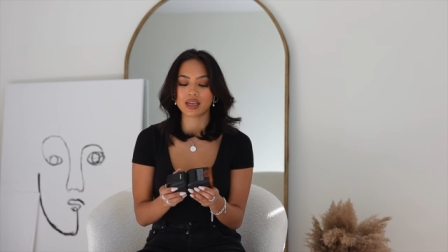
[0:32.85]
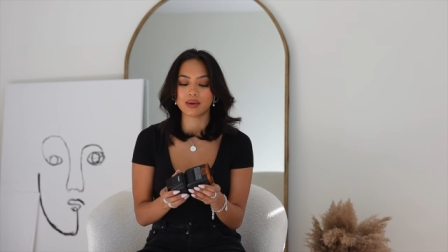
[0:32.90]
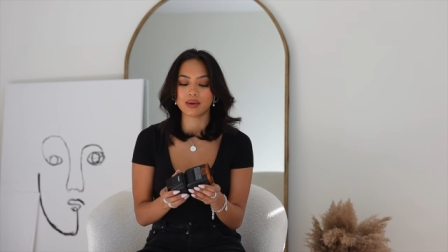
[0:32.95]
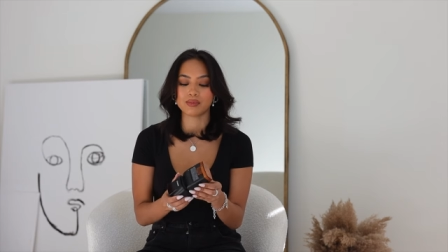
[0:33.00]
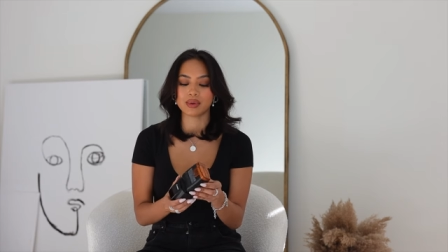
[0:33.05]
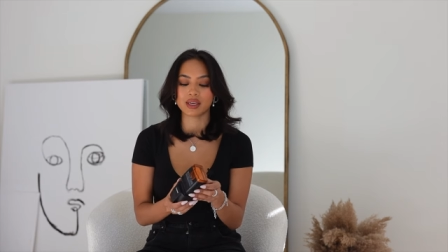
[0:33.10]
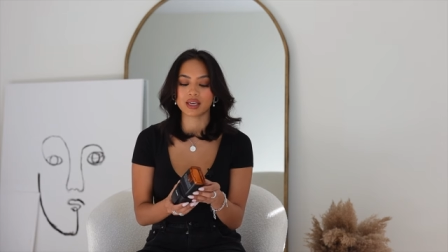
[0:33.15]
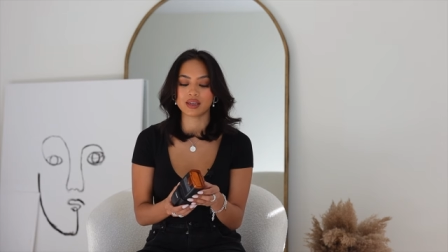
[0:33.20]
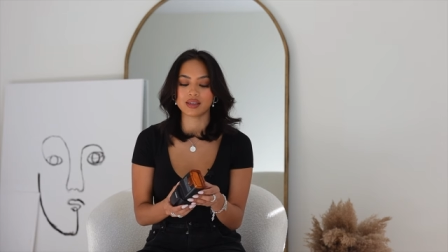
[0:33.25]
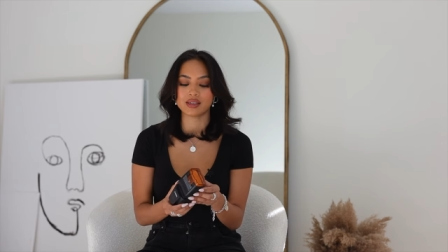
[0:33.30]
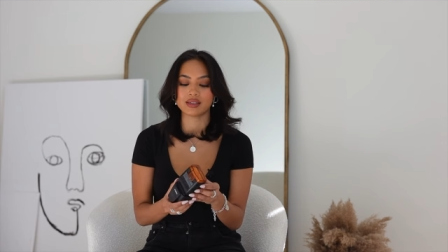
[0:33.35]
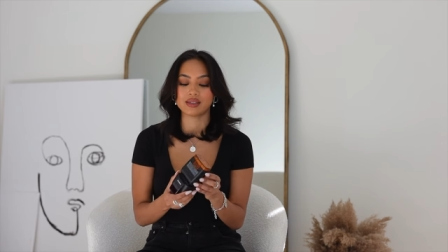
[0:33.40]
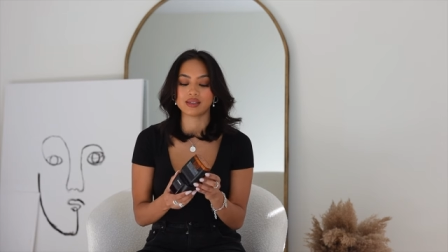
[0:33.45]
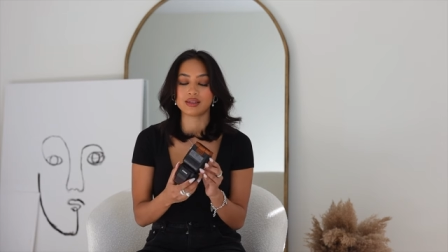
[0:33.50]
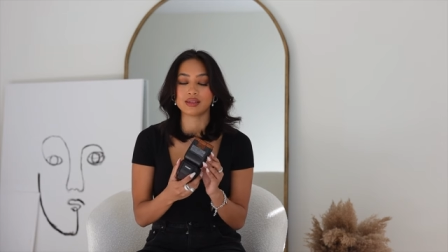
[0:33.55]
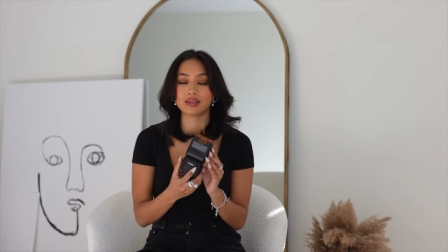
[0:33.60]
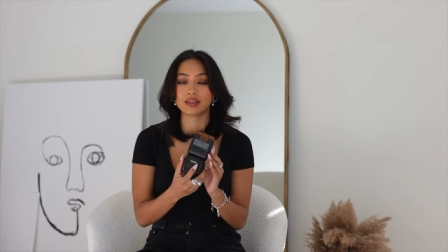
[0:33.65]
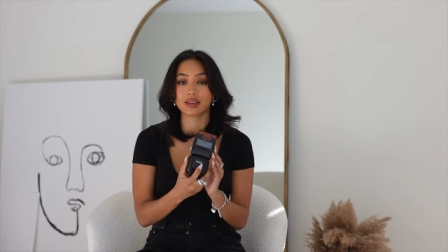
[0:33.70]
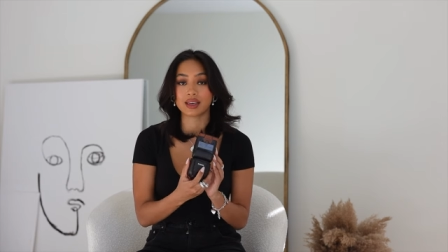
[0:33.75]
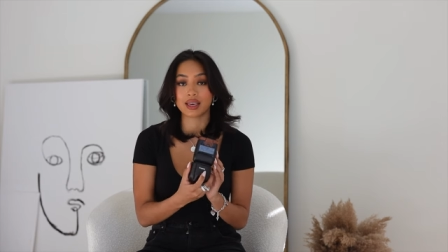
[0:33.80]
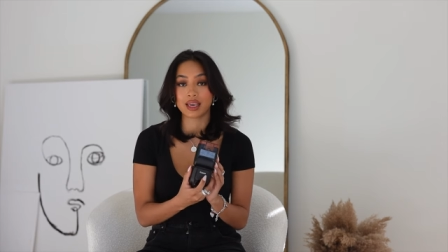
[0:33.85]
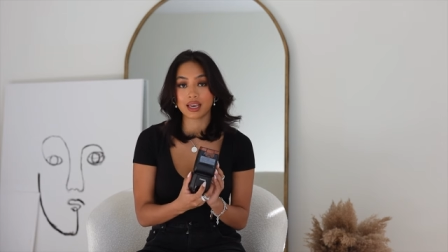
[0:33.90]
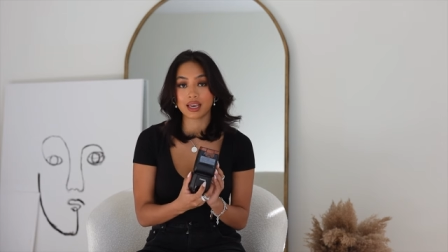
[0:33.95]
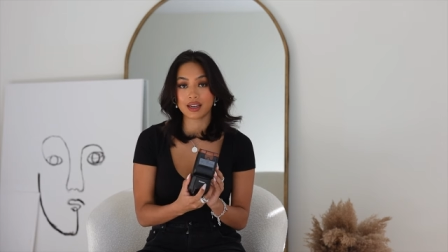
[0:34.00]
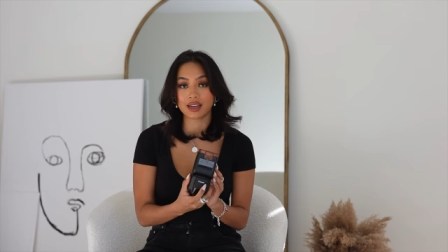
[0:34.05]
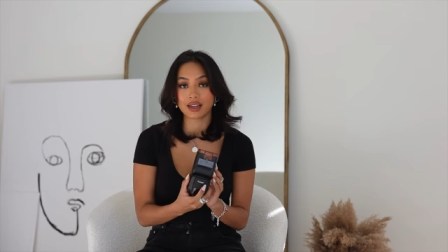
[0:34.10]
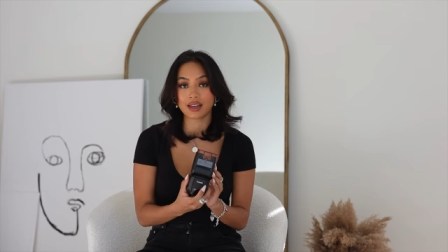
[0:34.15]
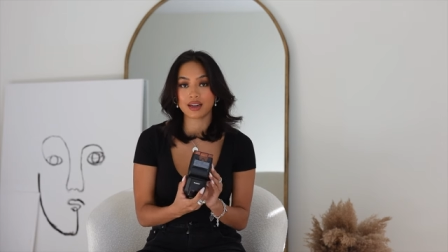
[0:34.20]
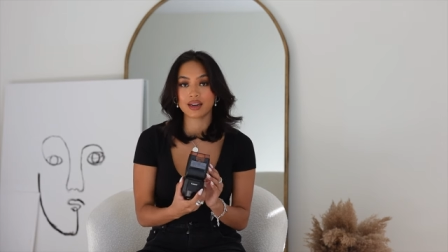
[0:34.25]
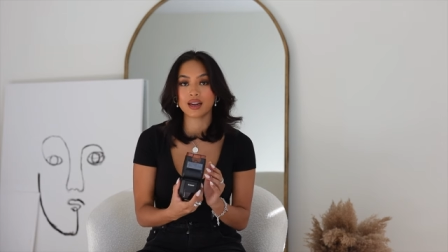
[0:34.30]
and because this is a
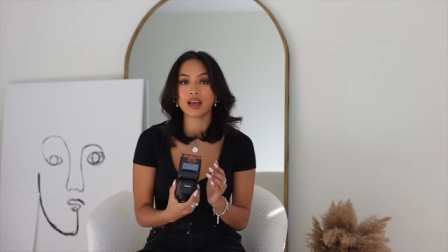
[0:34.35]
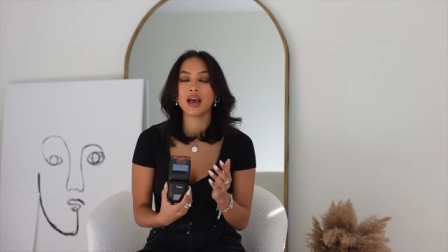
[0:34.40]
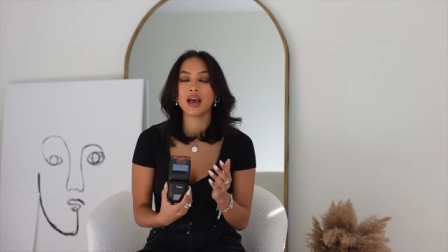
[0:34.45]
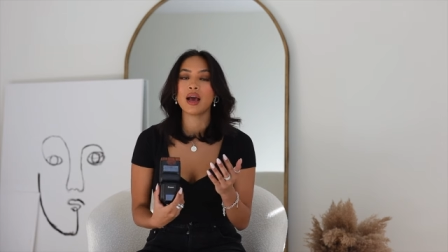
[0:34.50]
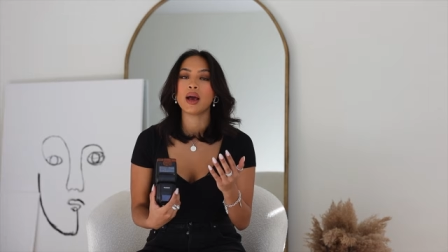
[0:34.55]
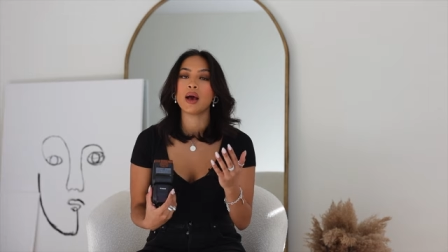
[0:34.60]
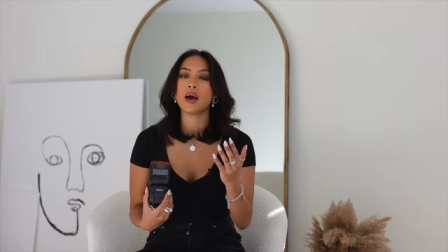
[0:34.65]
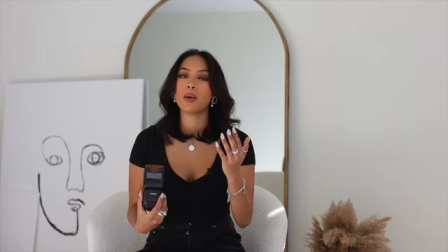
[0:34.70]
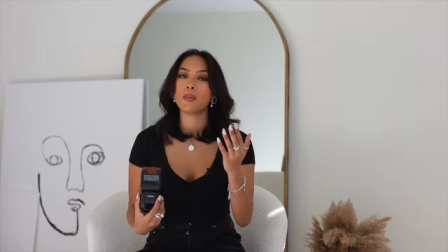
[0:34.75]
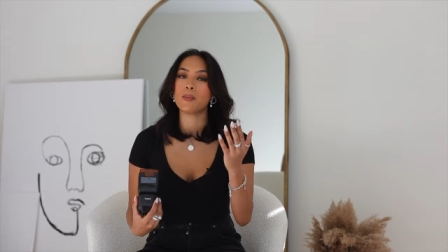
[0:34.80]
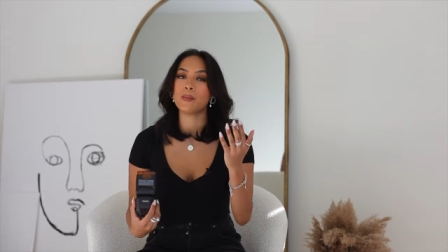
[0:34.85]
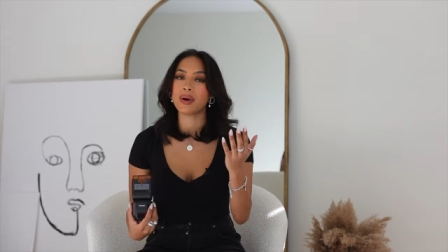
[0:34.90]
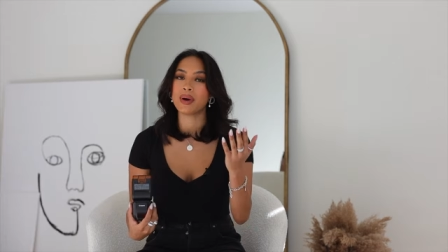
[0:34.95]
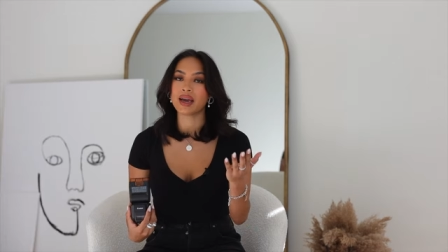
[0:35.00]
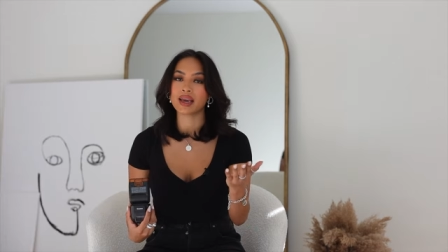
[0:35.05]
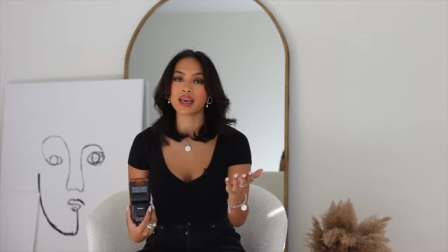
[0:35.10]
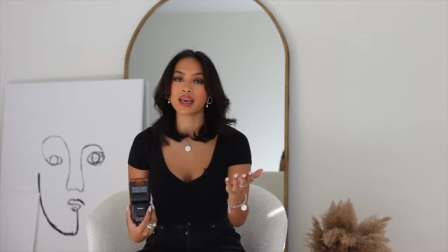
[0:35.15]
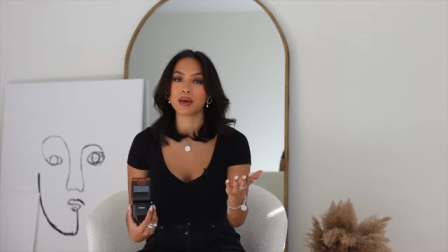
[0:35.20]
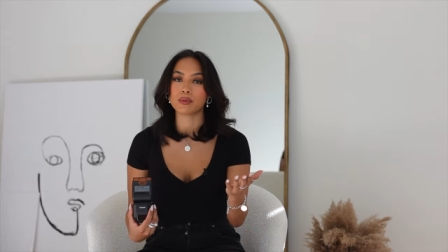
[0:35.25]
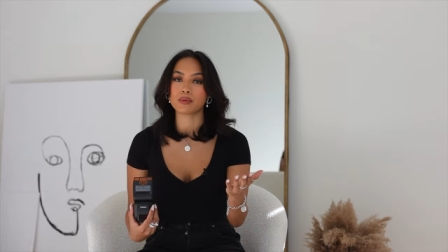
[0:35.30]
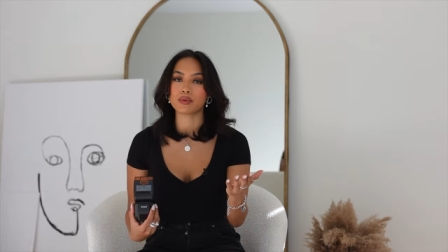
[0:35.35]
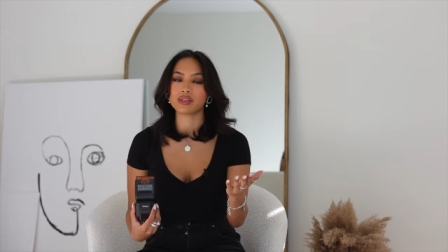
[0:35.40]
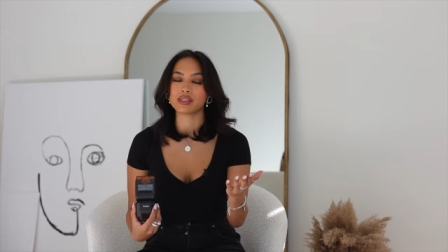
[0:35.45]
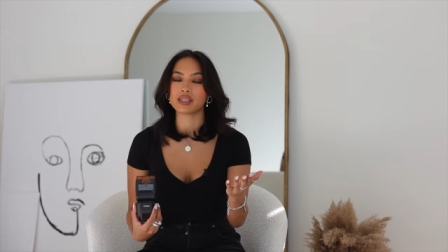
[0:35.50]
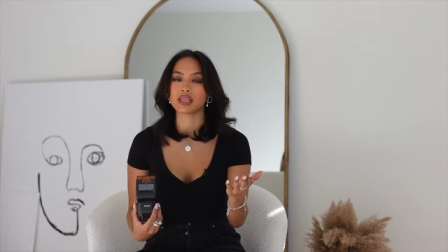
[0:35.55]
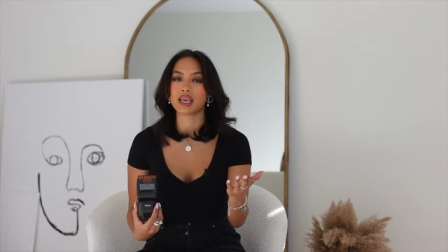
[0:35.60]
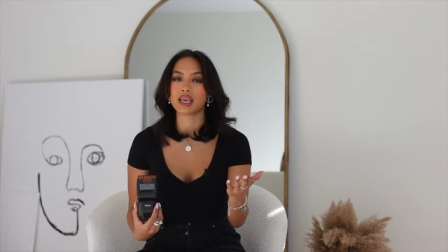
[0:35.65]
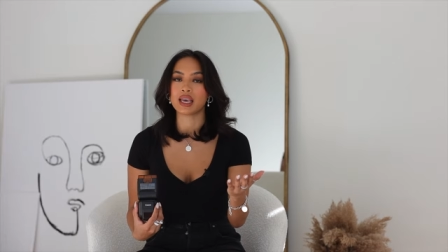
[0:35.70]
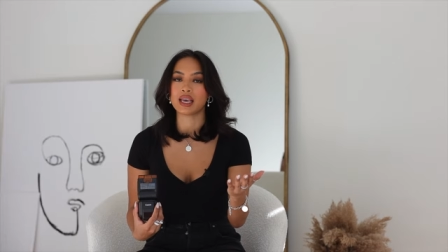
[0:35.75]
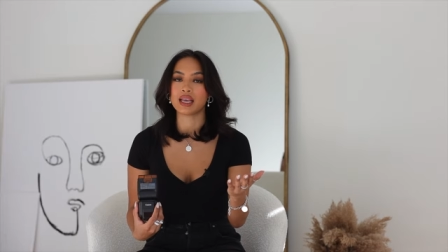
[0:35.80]
Canon, my camera is
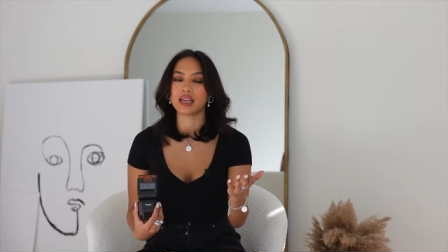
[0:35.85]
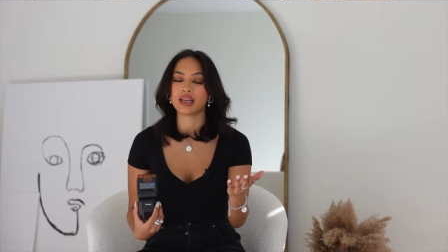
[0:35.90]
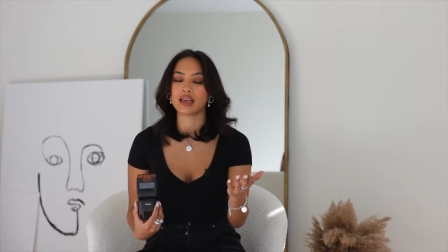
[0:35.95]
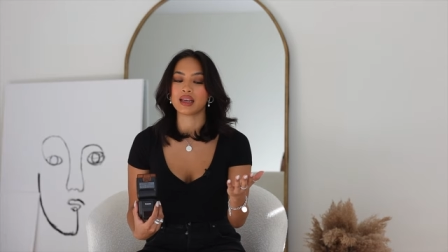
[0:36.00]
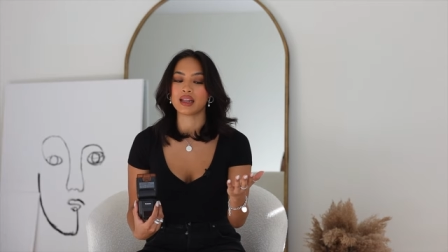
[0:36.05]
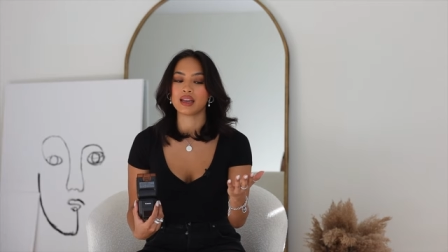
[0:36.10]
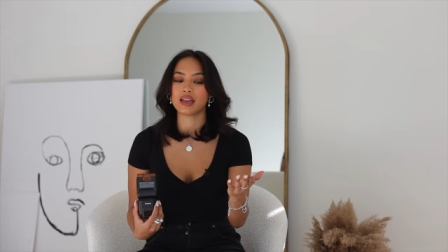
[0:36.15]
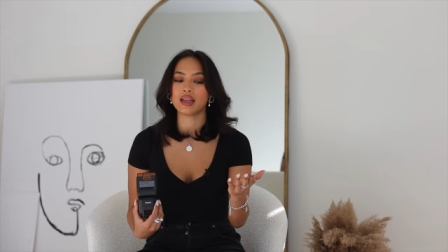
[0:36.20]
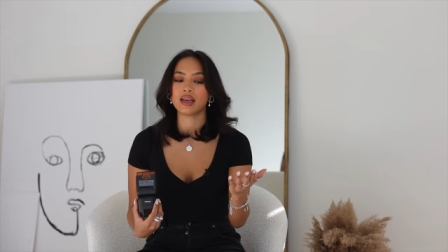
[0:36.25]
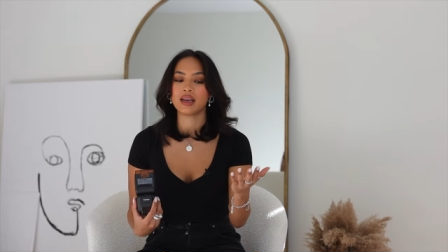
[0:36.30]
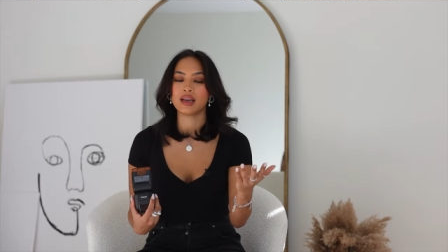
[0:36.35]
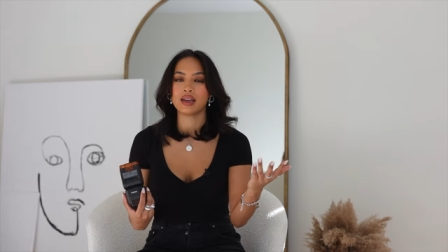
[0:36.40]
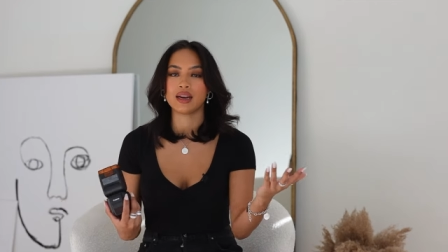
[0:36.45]
a Canon.